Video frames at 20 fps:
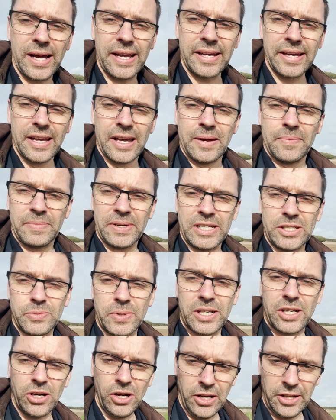It means we
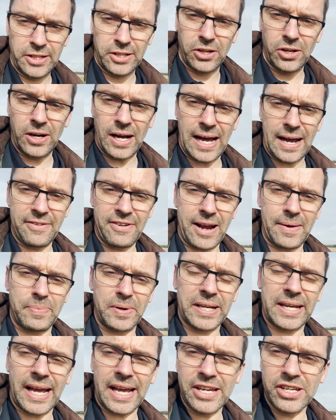could cut our
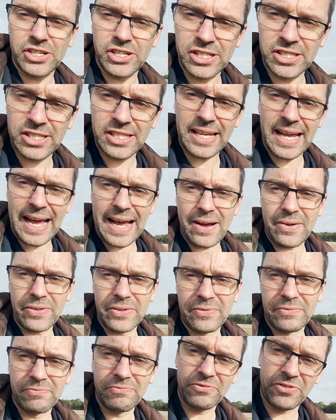applications down,
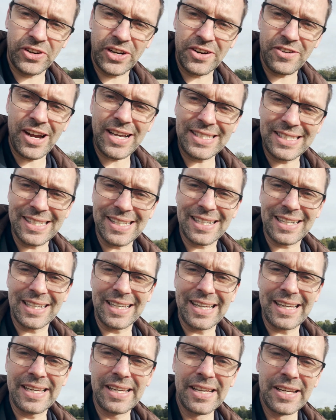
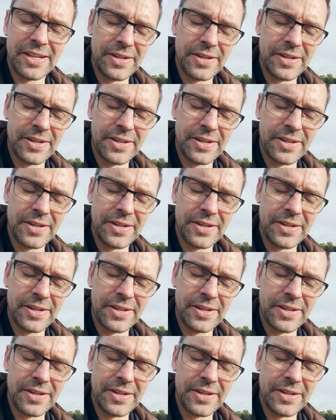theoretically,